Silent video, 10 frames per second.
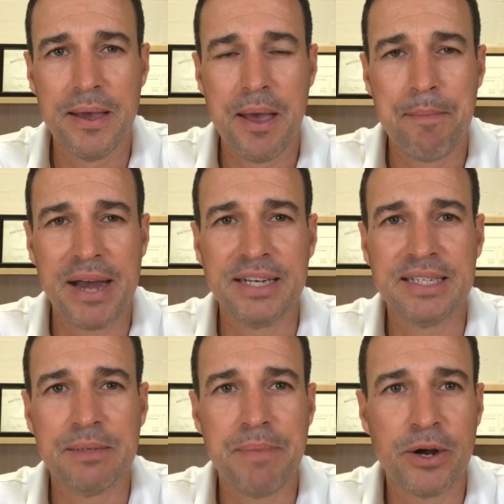
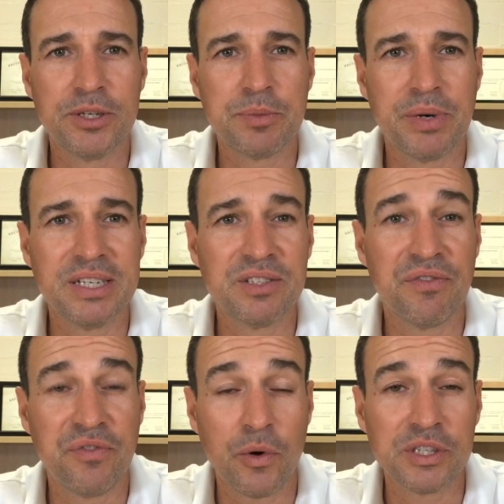Mannington, Meadow Springs,
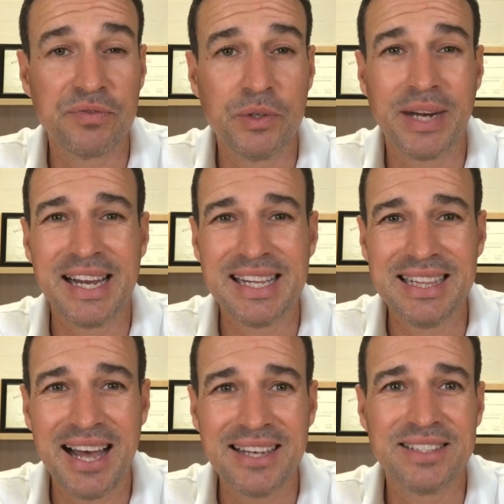Forestfield and
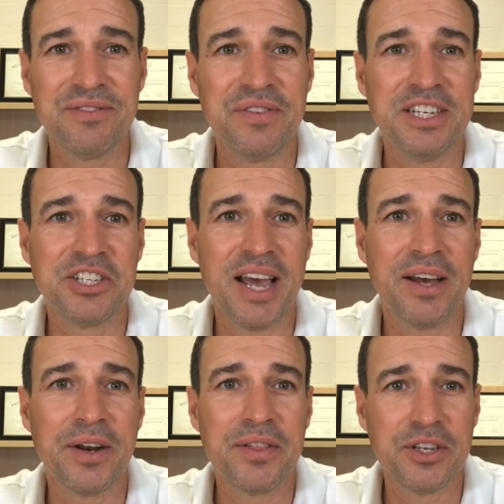Clarkson finish
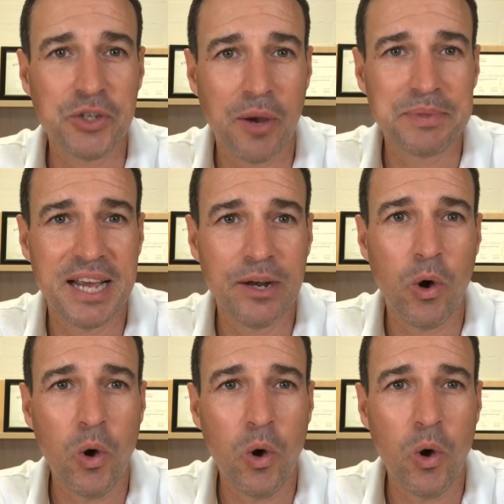out the top 10,